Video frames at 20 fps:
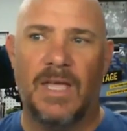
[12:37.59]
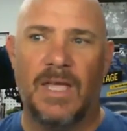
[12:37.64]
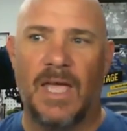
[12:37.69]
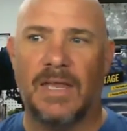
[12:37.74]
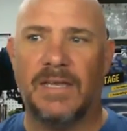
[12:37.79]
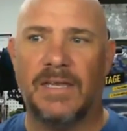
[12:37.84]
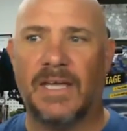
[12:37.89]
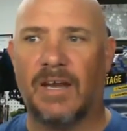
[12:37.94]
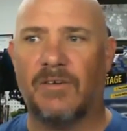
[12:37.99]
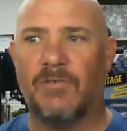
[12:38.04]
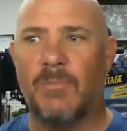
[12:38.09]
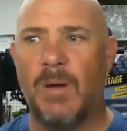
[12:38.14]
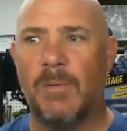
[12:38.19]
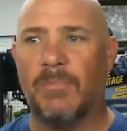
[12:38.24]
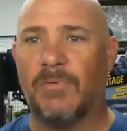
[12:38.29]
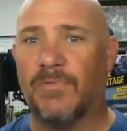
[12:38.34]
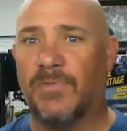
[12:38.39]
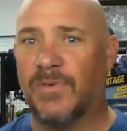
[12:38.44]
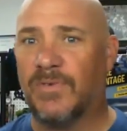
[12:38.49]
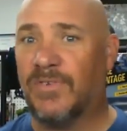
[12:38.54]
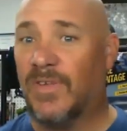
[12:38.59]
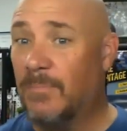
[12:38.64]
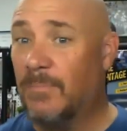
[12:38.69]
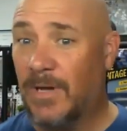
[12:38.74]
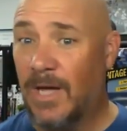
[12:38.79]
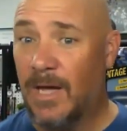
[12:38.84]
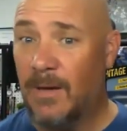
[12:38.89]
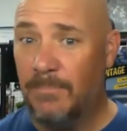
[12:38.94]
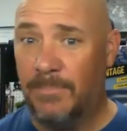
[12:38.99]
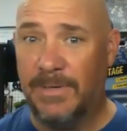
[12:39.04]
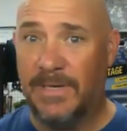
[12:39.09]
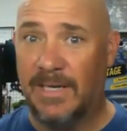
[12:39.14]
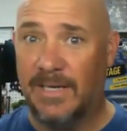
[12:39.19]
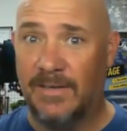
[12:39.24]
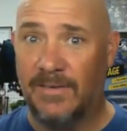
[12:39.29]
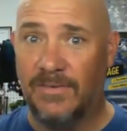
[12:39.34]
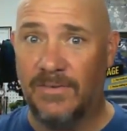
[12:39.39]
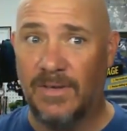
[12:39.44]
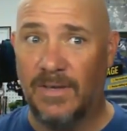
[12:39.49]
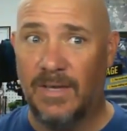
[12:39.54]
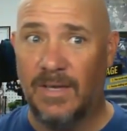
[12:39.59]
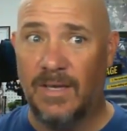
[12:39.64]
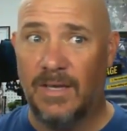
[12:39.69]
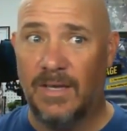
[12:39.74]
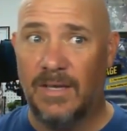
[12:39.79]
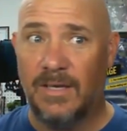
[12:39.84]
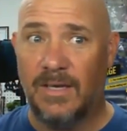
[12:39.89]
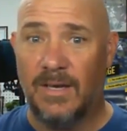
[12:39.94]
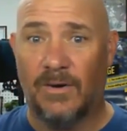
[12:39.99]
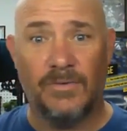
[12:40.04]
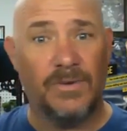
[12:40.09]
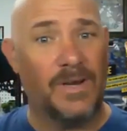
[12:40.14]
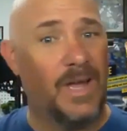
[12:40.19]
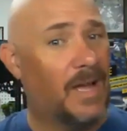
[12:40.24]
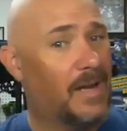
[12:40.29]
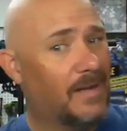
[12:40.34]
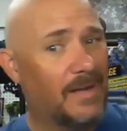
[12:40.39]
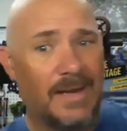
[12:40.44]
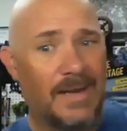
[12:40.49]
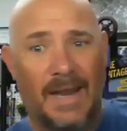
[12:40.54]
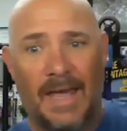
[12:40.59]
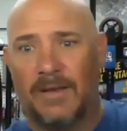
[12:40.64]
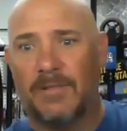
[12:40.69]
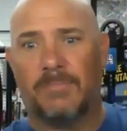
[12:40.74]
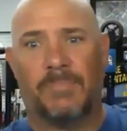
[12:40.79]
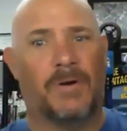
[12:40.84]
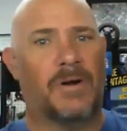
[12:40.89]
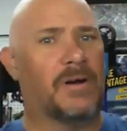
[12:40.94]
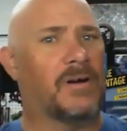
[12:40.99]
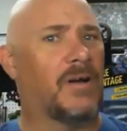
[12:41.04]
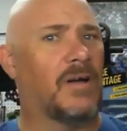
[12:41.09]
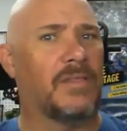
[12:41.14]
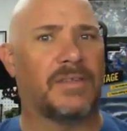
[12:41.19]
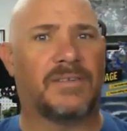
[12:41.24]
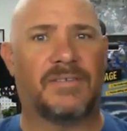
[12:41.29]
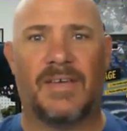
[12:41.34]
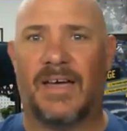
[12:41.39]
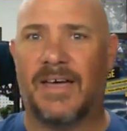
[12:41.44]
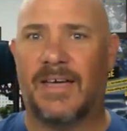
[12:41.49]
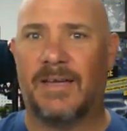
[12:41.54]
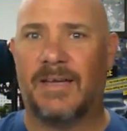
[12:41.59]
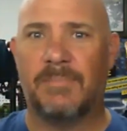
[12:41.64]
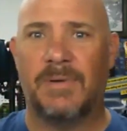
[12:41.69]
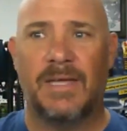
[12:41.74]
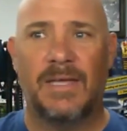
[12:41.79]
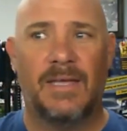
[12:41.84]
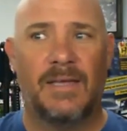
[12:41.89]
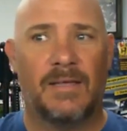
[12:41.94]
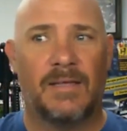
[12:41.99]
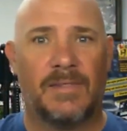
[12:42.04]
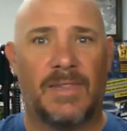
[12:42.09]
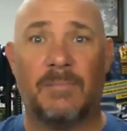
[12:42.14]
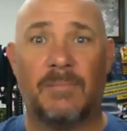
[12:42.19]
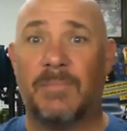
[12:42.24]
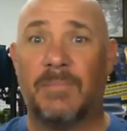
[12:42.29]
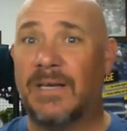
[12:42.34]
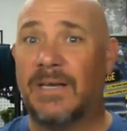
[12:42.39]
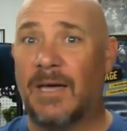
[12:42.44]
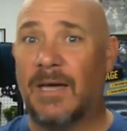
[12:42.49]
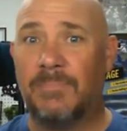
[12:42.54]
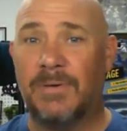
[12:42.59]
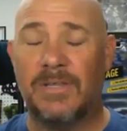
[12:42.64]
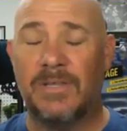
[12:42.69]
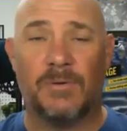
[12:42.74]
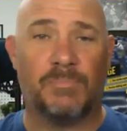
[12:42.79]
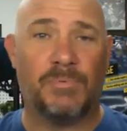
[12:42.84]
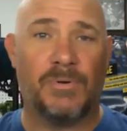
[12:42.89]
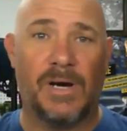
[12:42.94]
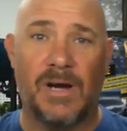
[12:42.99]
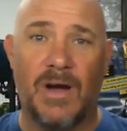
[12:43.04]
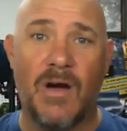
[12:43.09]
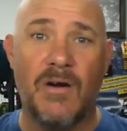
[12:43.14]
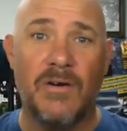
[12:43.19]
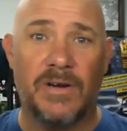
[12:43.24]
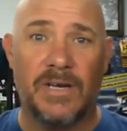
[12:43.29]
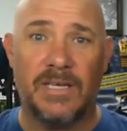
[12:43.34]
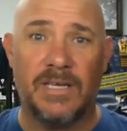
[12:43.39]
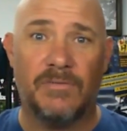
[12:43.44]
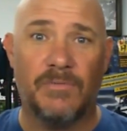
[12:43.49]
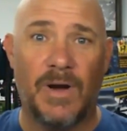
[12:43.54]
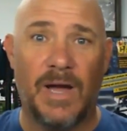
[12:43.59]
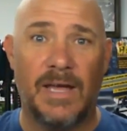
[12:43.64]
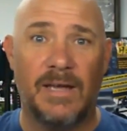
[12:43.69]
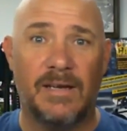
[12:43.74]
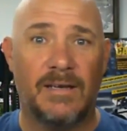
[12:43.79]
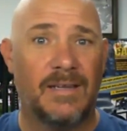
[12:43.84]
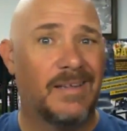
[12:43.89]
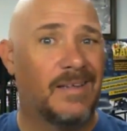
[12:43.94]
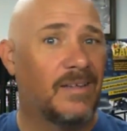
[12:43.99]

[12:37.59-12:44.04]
And you got to remember, for some companies, knocking it out of the park all the time, that might not be their priority, right?